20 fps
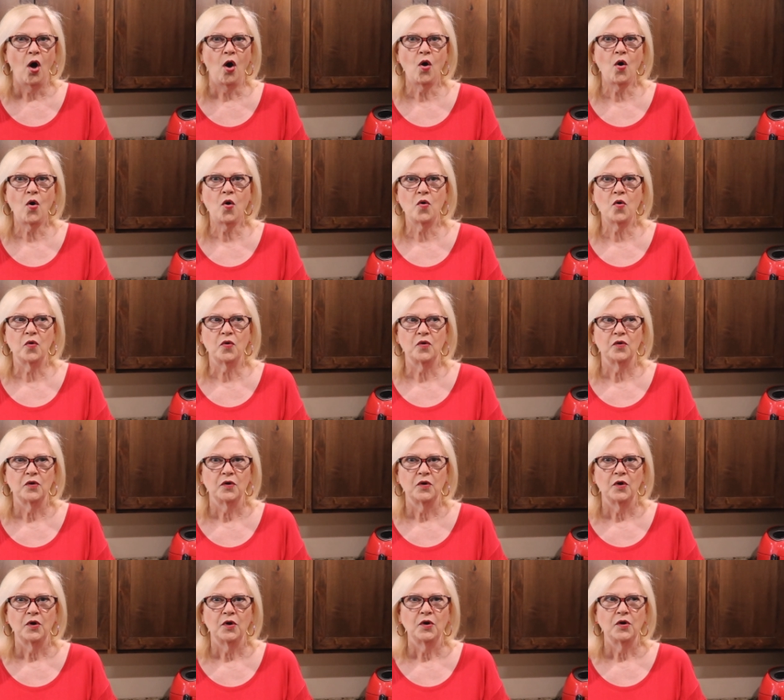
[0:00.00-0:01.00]
oh,
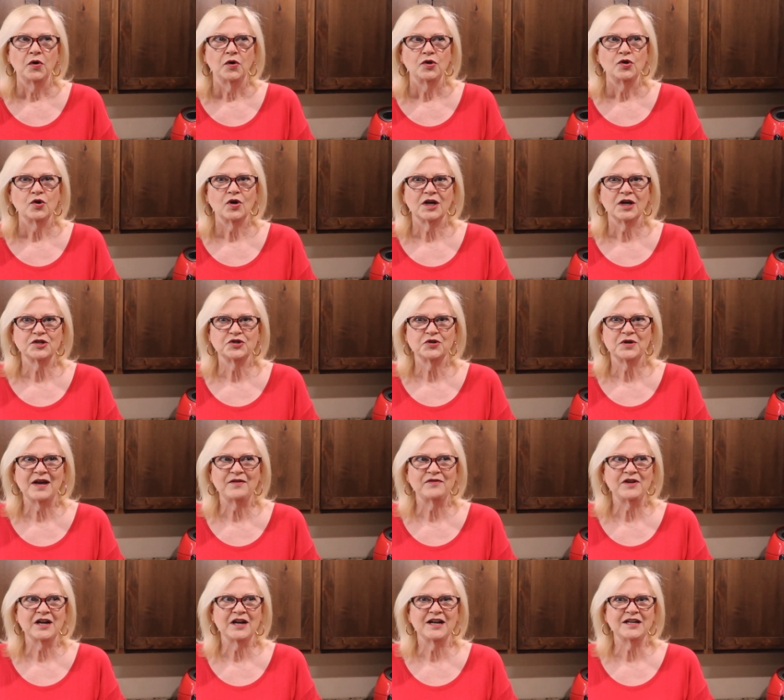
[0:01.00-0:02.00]
you guys are
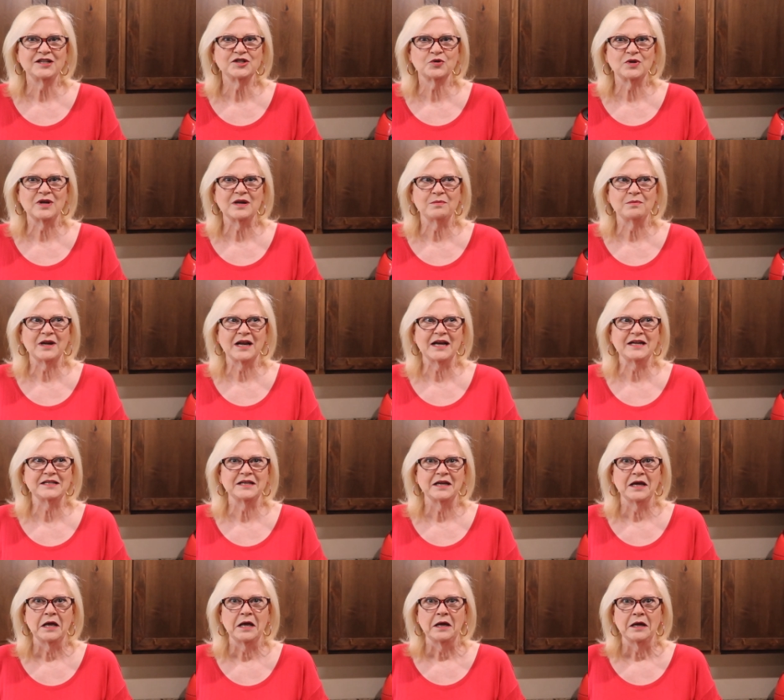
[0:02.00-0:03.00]
having ice cream, and
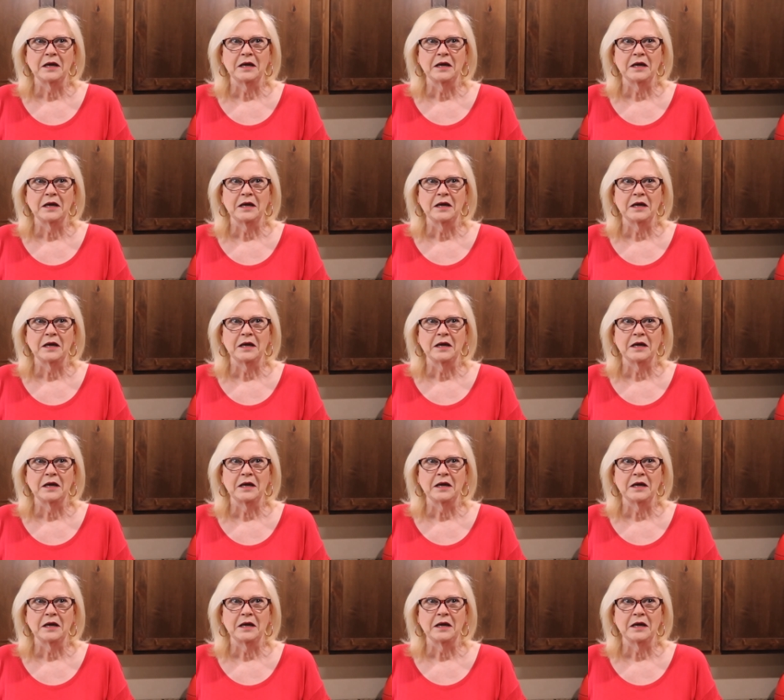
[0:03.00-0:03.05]
I,